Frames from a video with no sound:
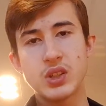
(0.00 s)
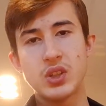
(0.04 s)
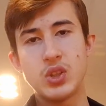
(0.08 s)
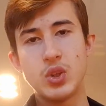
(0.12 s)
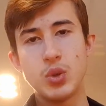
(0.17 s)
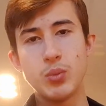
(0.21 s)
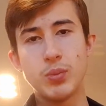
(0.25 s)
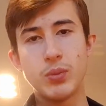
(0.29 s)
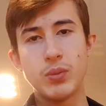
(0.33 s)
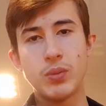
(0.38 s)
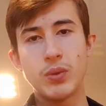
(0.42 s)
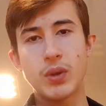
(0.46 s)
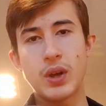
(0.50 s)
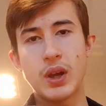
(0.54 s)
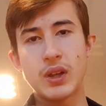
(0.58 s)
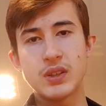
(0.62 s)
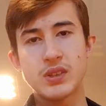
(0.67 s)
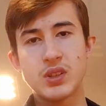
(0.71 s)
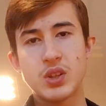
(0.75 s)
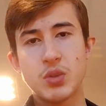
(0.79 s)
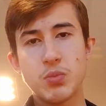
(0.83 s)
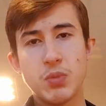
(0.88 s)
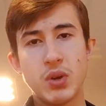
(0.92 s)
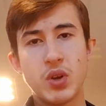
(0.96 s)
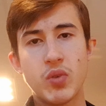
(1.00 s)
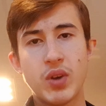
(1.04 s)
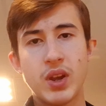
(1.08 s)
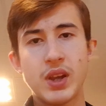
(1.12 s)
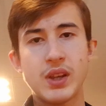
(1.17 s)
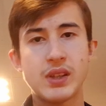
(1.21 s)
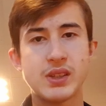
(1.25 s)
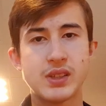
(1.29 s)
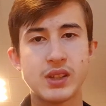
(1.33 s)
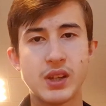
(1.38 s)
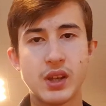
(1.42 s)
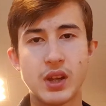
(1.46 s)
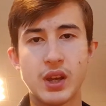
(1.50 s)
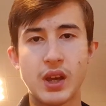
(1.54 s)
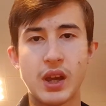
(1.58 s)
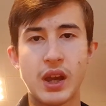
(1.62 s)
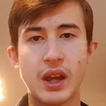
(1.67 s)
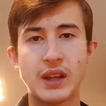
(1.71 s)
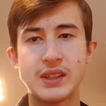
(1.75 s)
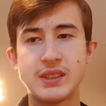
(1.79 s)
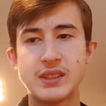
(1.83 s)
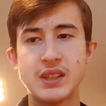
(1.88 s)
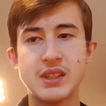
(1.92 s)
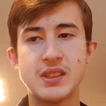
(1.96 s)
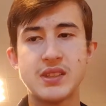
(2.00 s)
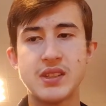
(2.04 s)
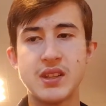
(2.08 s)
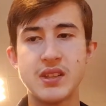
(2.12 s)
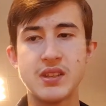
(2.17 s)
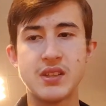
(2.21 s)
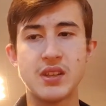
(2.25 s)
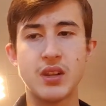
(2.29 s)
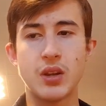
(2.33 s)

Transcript: human race existed,